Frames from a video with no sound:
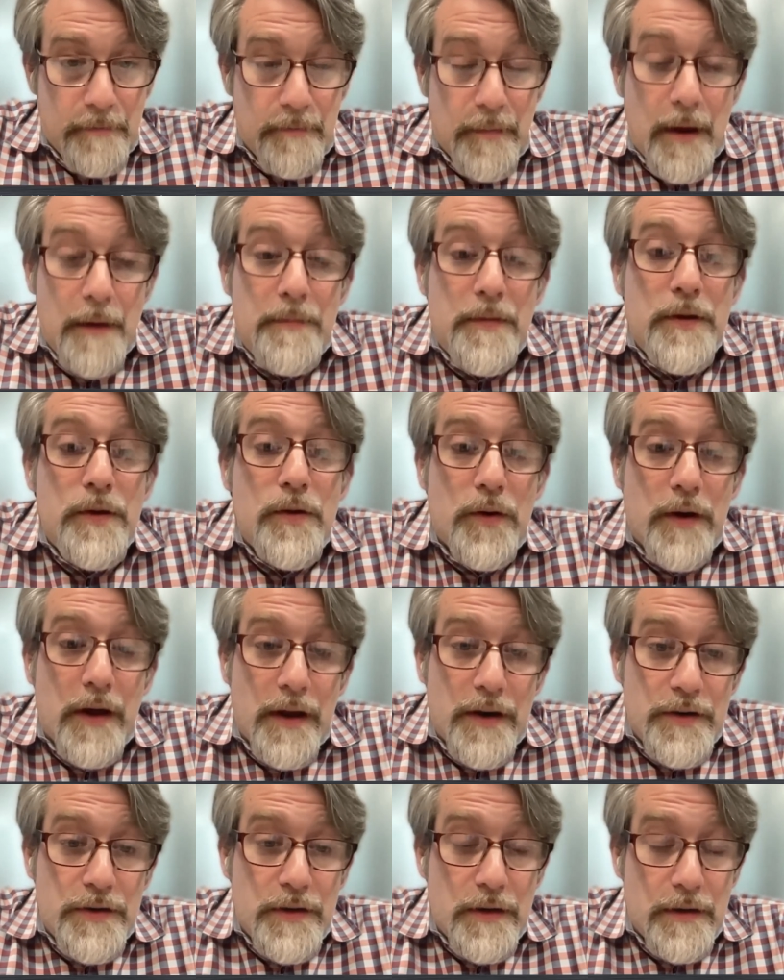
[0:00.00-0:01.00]
Maybe you
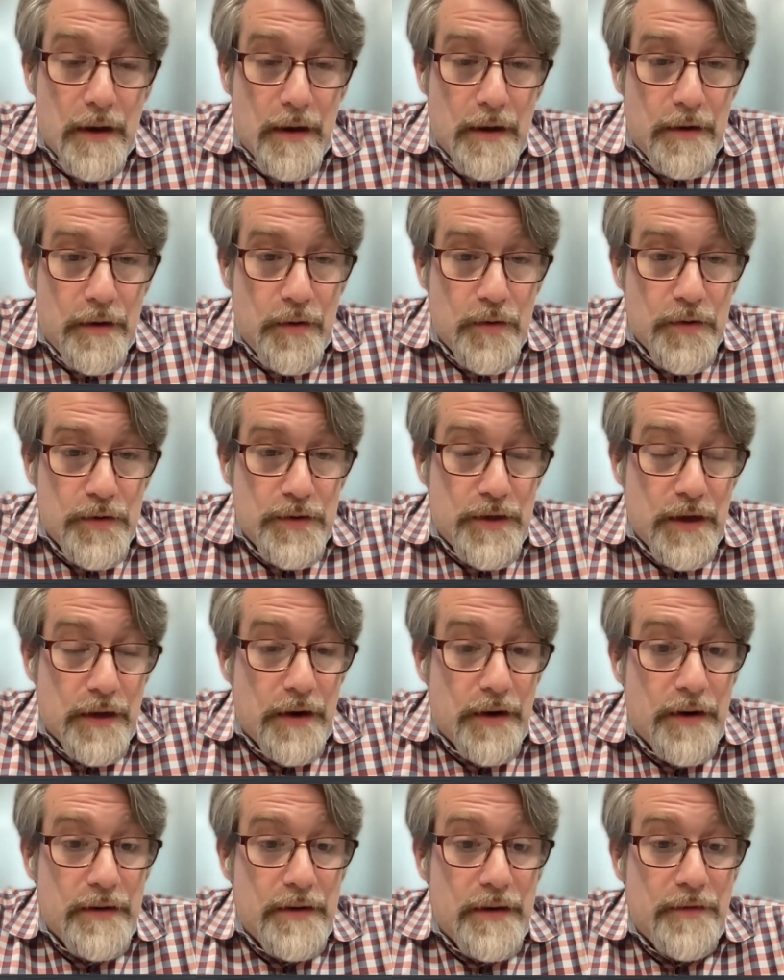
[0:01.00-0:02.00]
can use
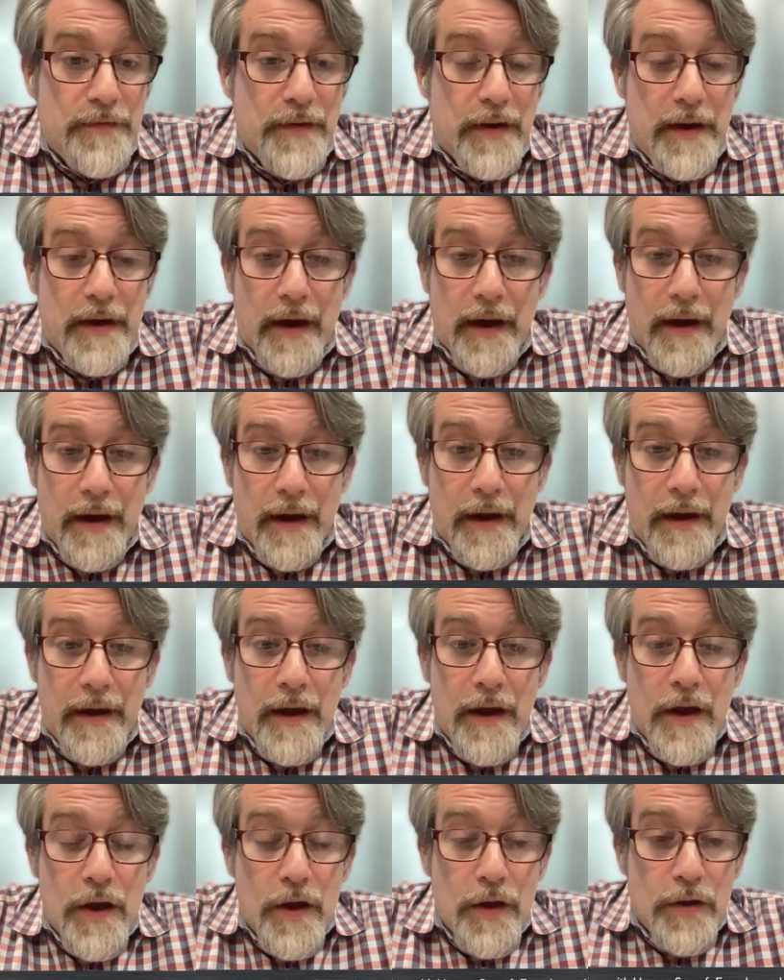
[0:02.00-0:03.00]
generative AI
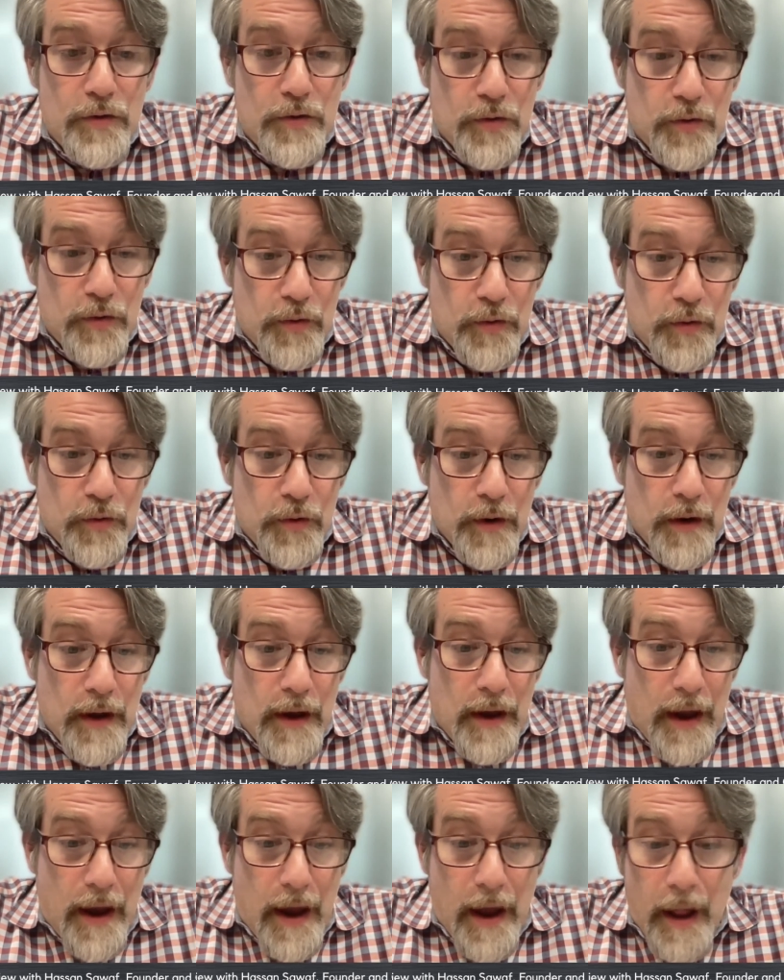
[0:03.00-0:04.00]
to
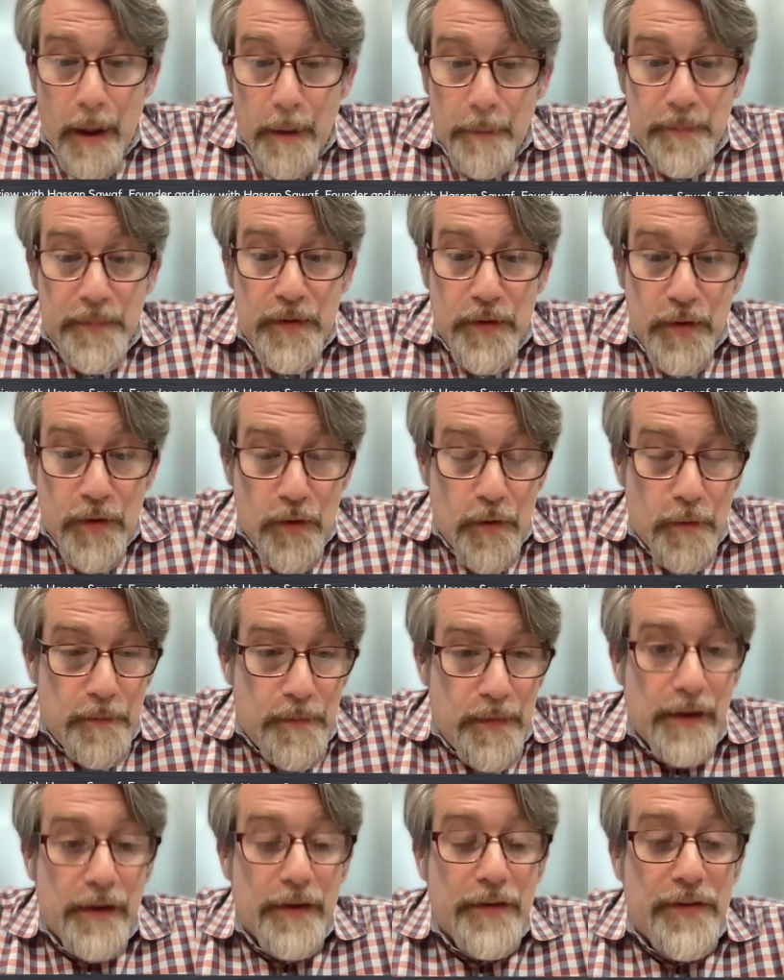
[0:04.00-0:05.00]
help you
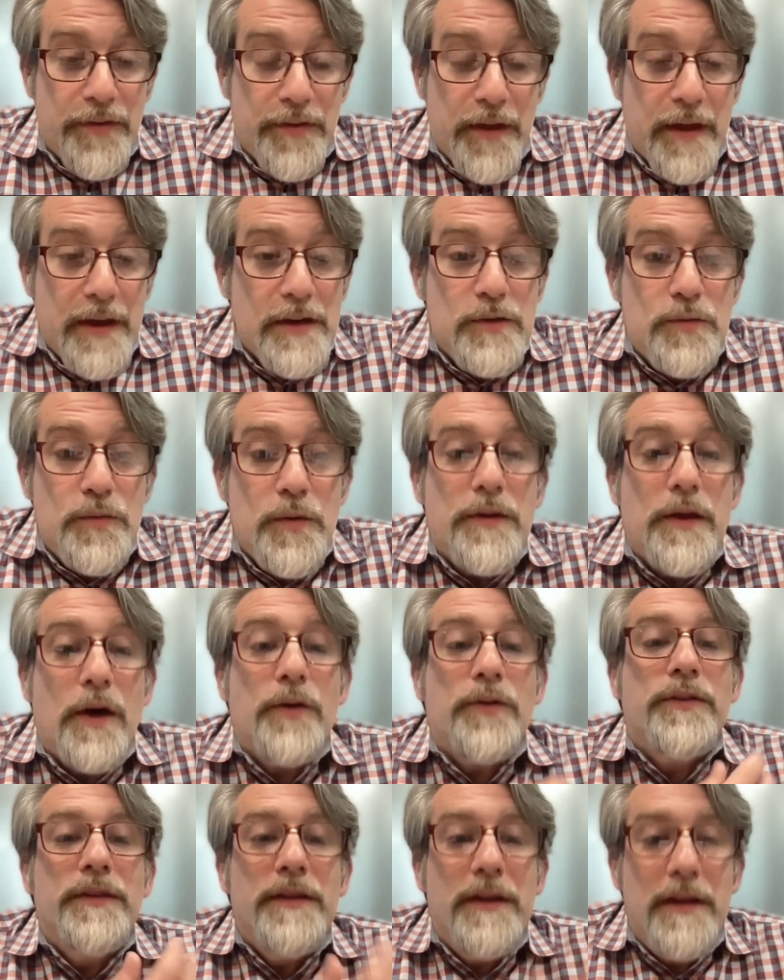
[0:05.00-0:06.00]
build things
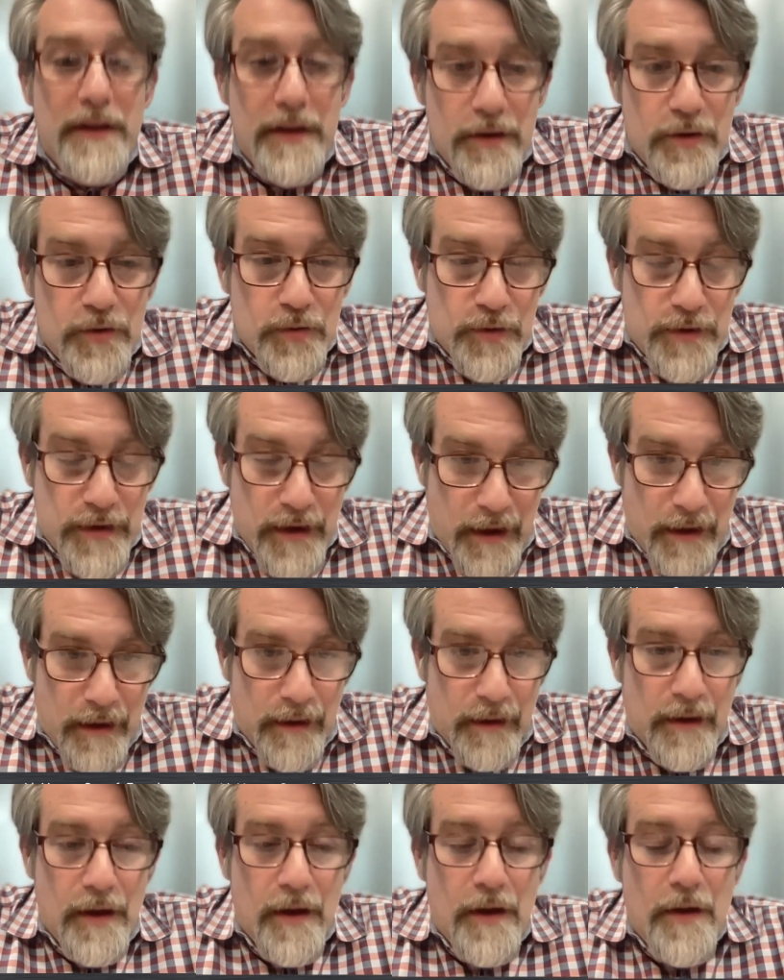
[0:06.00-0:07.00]
without needing to
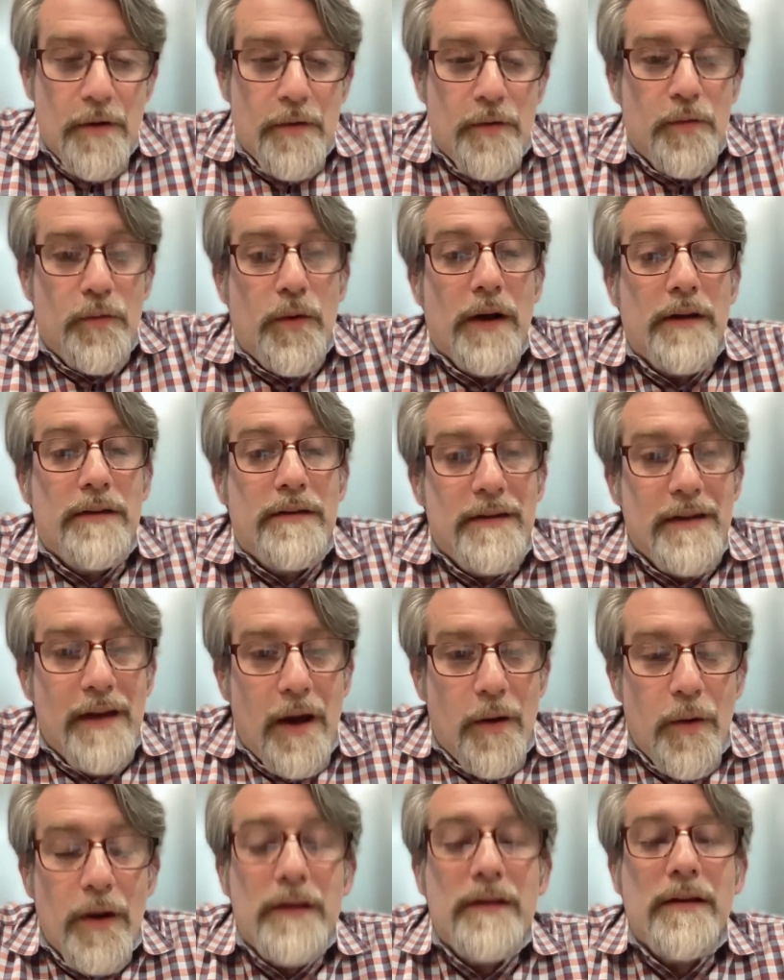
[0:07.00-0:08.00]
tell what
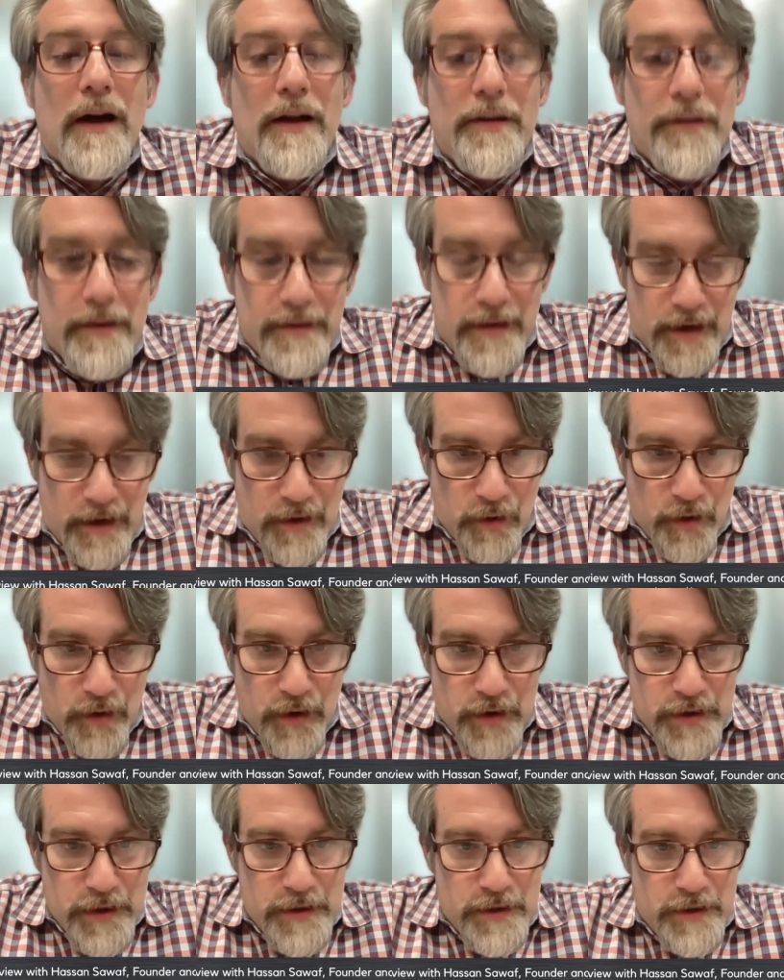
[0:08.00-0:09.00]
are the
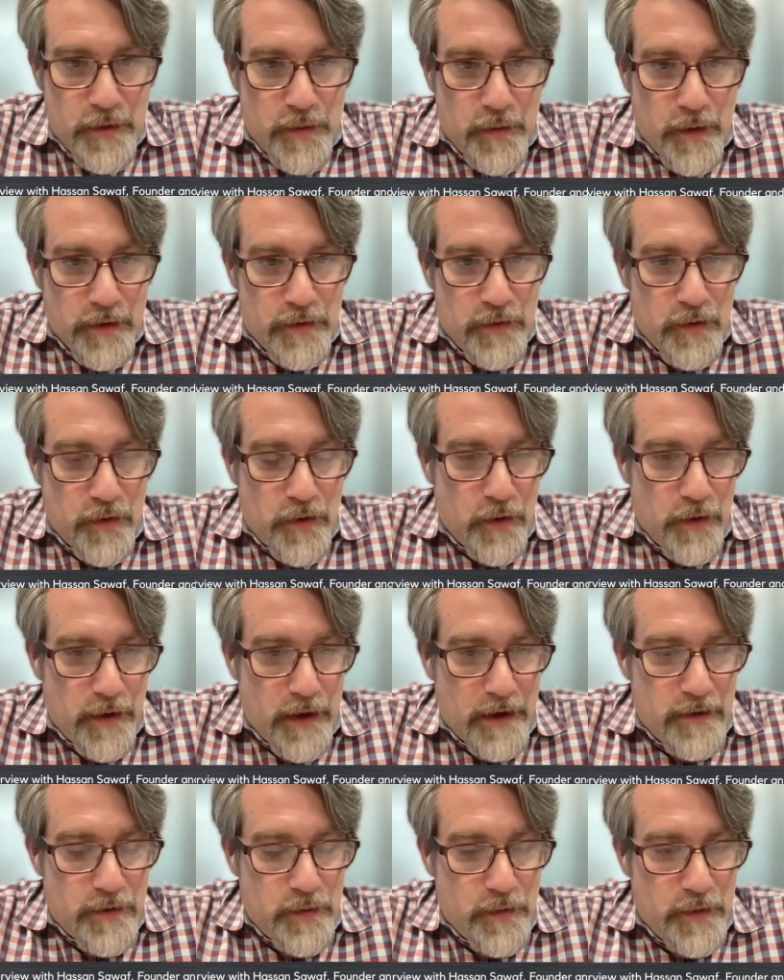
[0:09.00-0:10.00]
technologies you want to
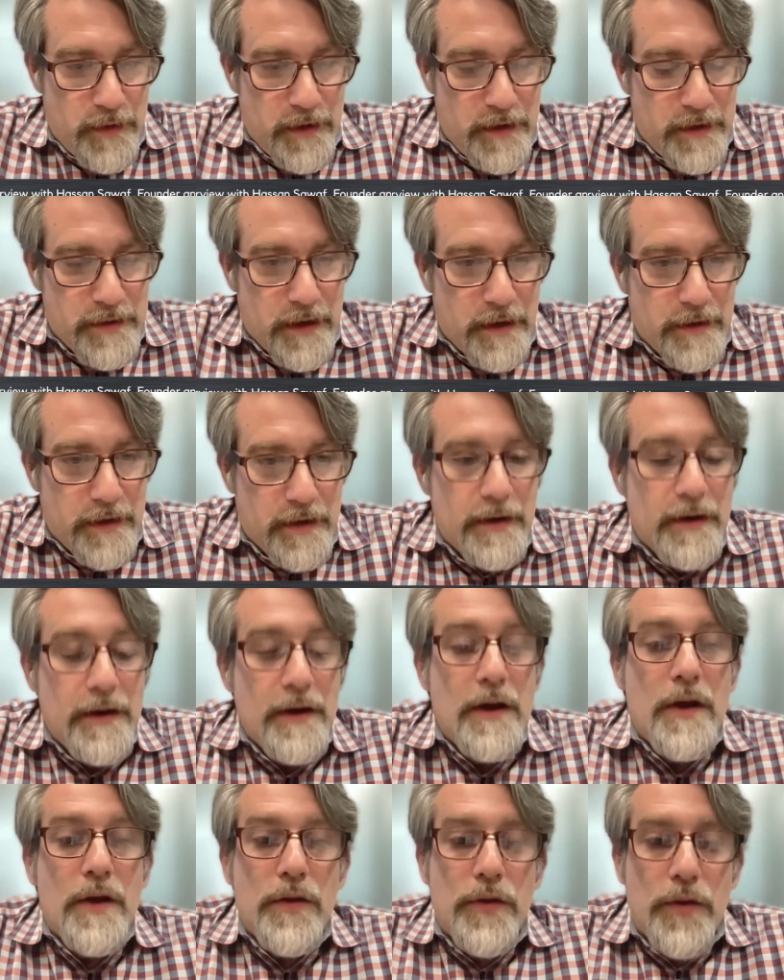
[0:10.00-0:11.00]
connect with each other.
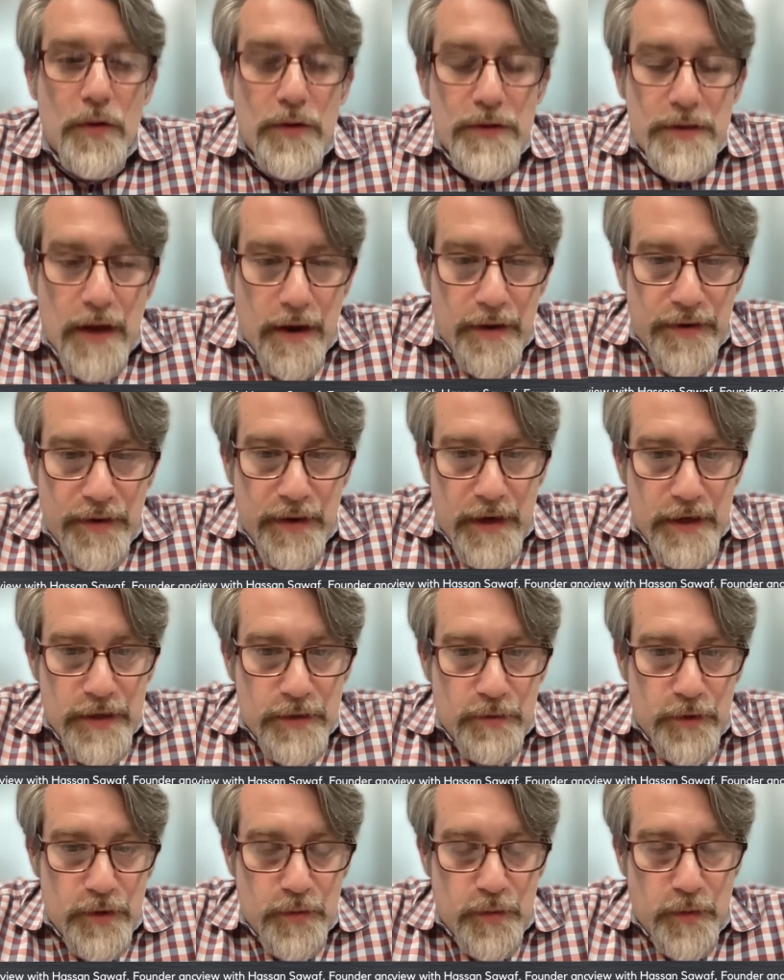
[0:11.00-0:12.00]
Those are
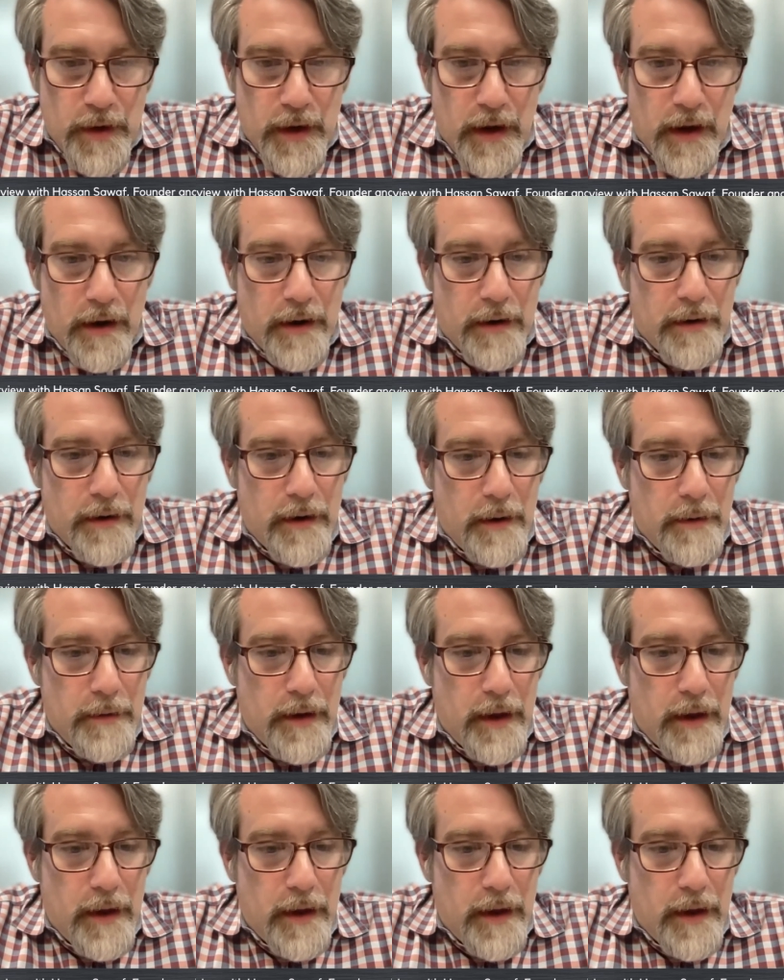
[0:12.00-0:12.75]
things which we are